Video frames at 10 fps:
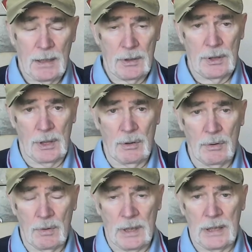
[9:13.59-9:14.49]

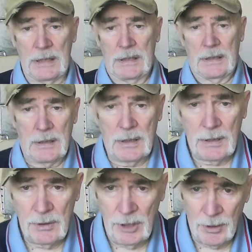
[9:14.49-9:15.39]
So,
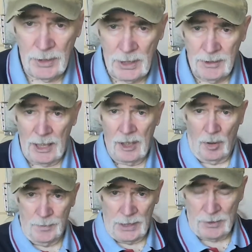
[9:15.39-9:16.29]
you know, you can take
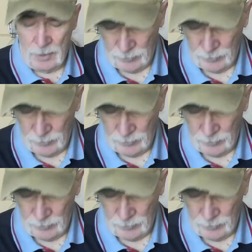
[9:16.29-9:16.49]
OPSEC too